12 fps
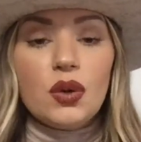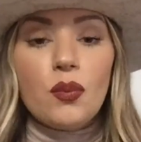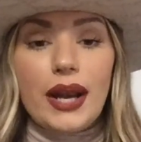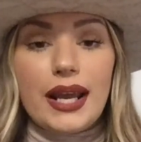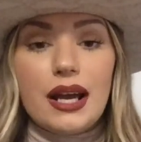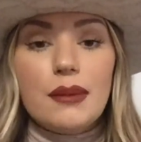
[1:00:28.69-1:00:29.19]

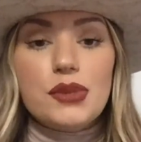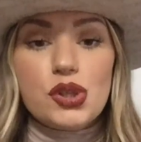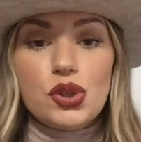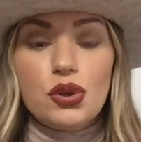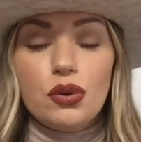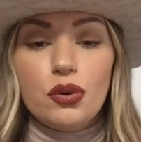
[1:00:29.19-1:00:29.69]
when it
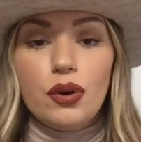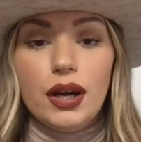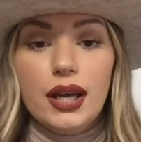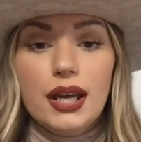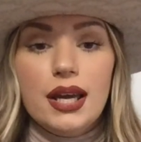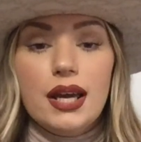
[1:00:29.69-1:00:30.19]
comes
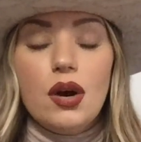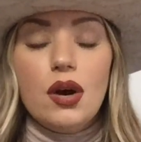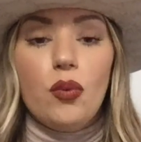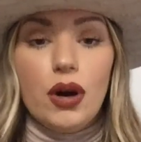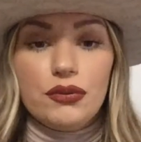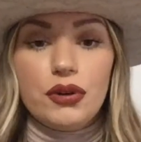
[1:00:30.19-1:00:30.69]
to
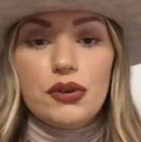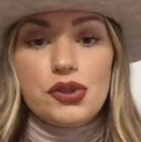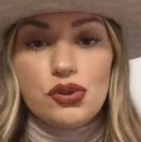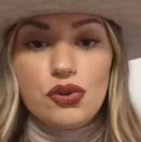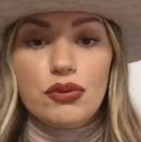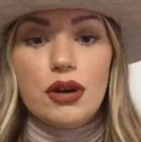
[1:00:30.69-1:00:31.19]
1
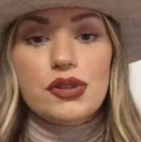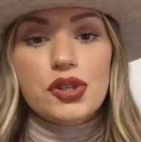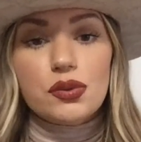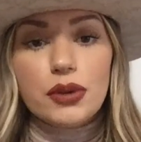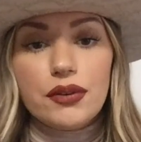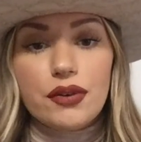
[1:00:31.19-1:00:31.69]
rows, 2
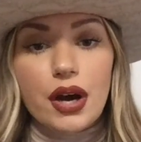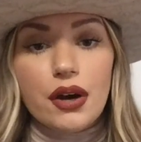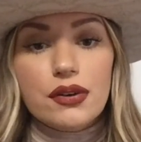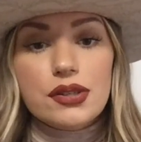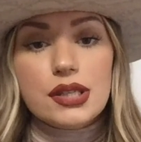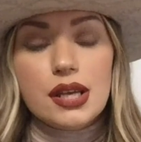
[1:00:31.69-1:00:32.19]
rows, 3
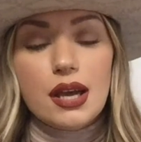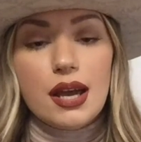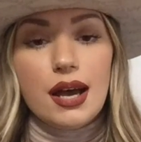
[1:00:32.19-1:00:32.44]
rows,